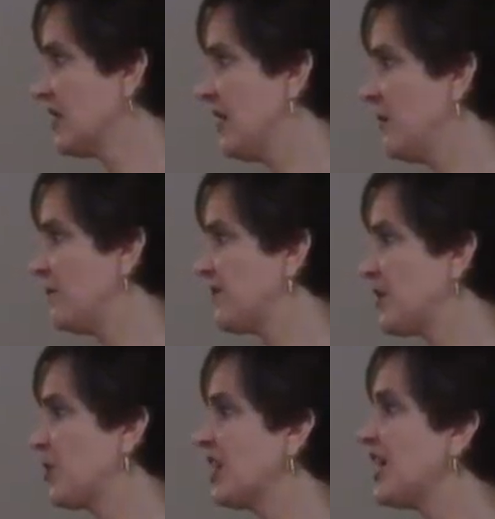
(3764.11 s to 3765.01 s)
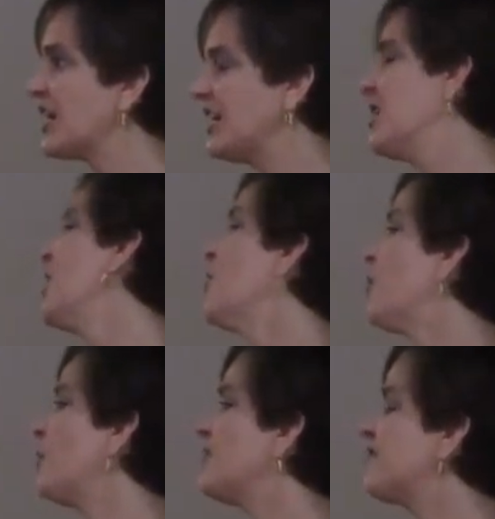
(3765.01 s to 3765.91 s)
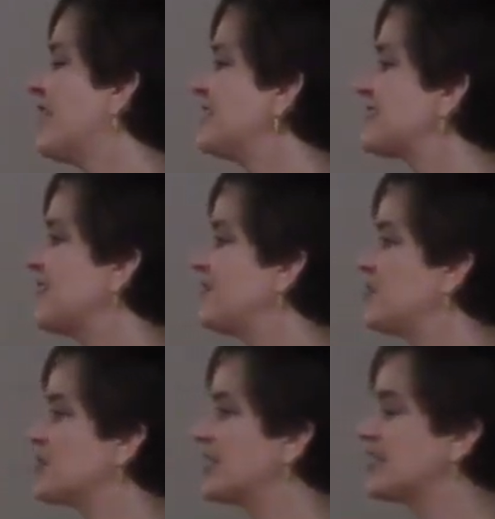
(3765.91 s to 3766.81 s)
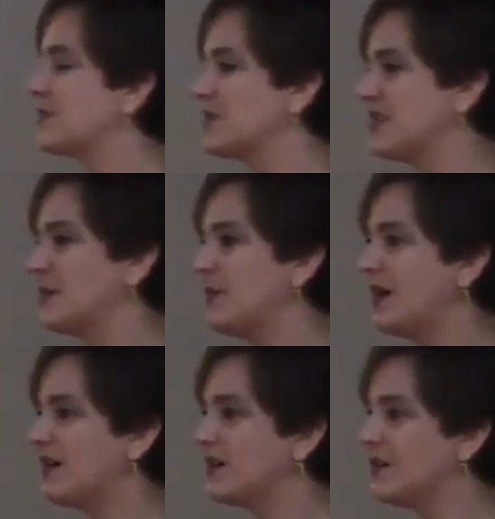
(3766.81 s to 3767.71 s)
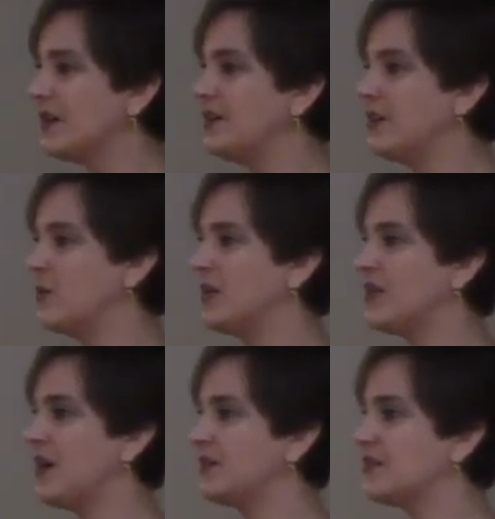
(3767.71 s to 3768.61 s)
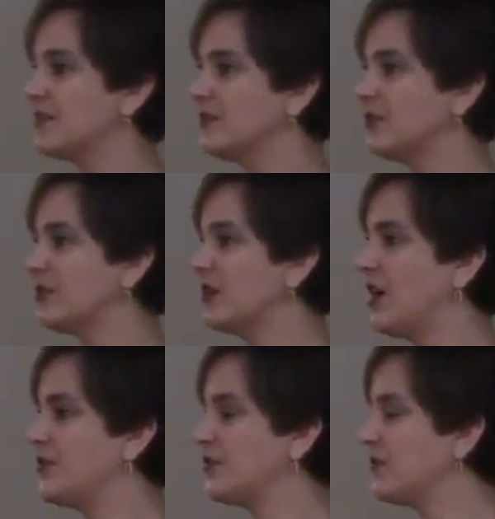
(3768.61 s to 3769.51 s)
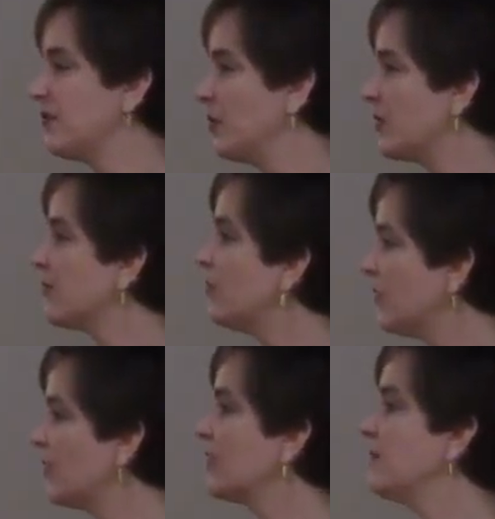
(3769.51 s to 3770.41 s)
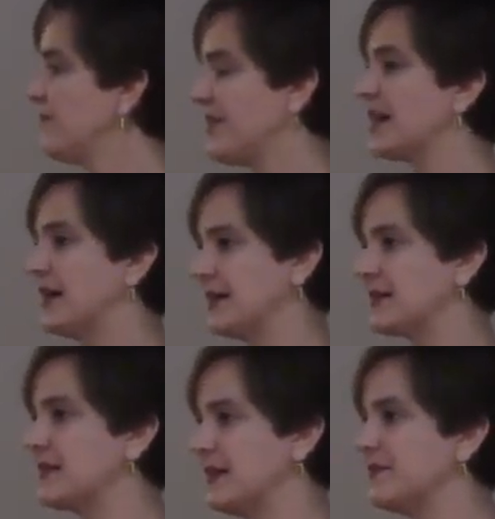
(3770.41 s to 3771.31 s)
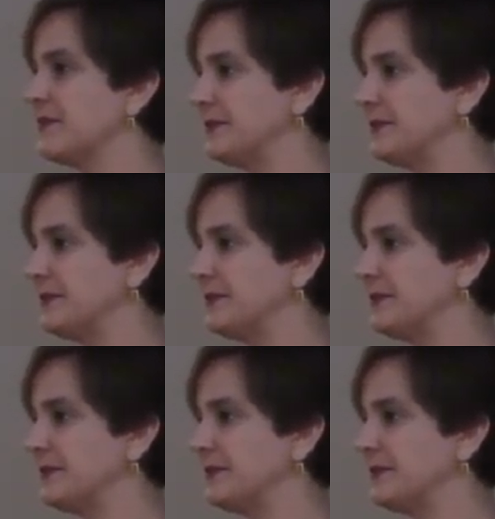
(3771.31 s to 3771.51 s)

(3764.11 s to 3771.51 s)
Um, so we're lucky when we find stuff. It's usually because it was in a burial that no one thought to look under the floor for that kind of stuff.